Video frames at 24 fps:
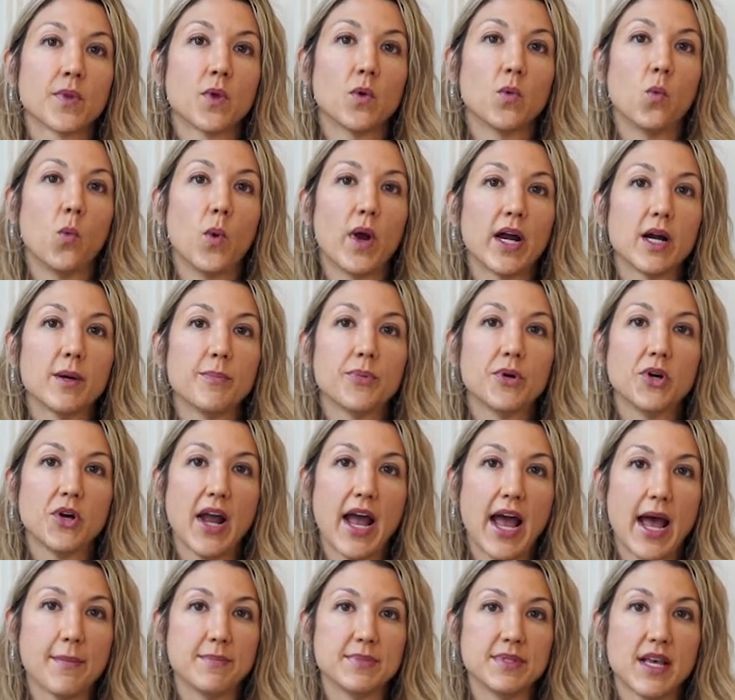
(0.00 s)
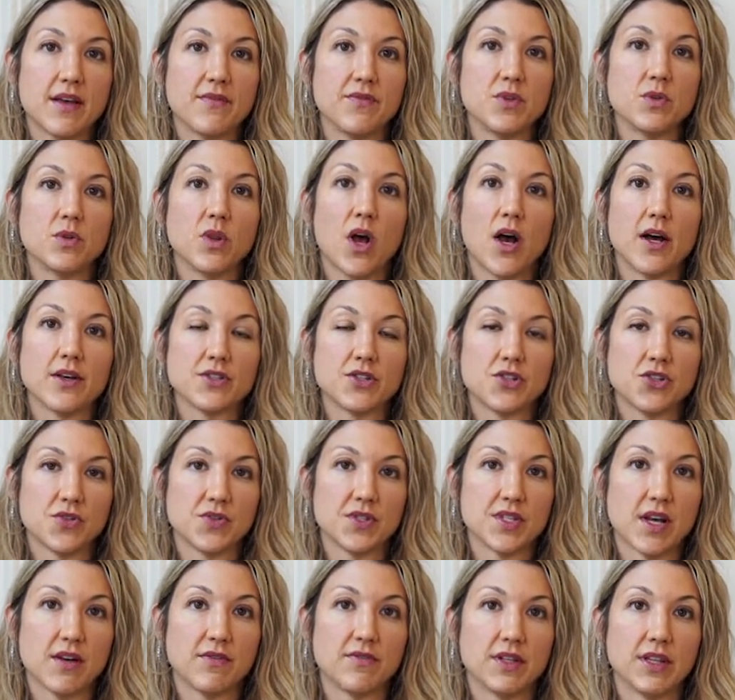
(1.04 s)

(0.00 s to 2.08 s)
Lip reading: where perhaps have you lost yourself